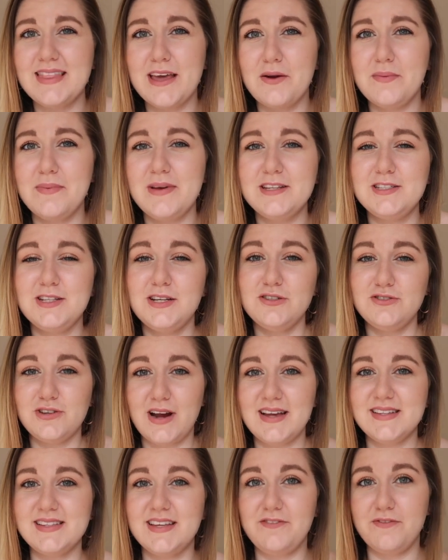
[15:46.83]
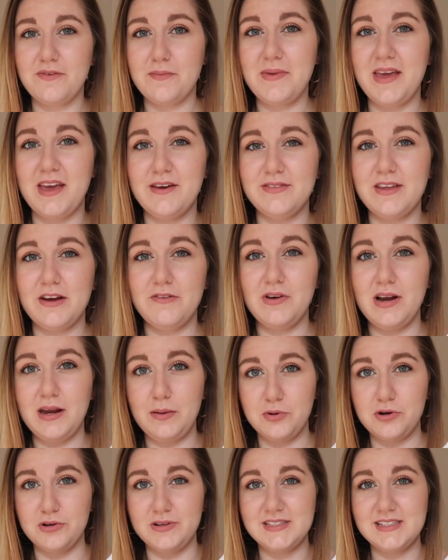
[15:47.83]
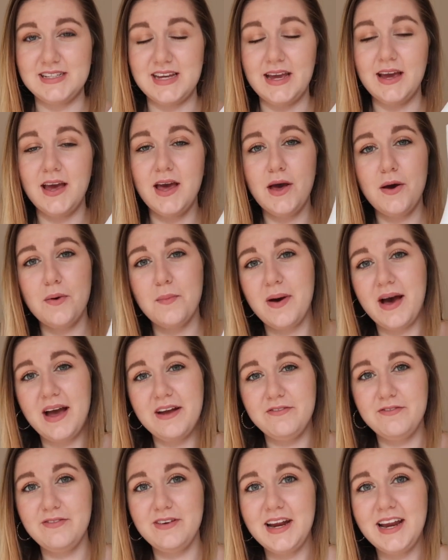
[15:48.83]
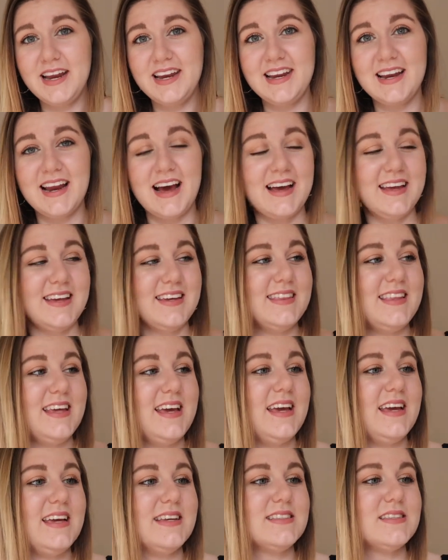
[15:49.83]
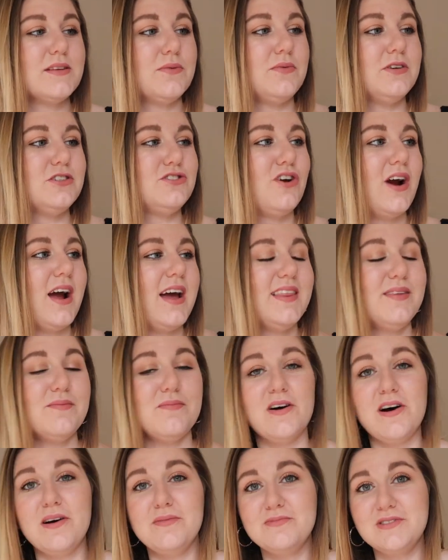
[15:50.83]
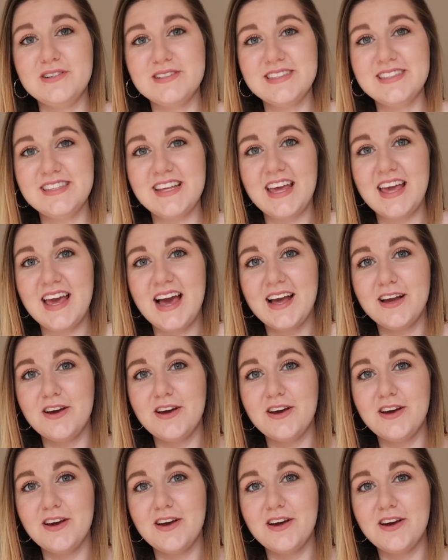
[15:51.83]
They're a bit too dressy for me if they're really pointy, but I really like these. We'll try them on, we'll see.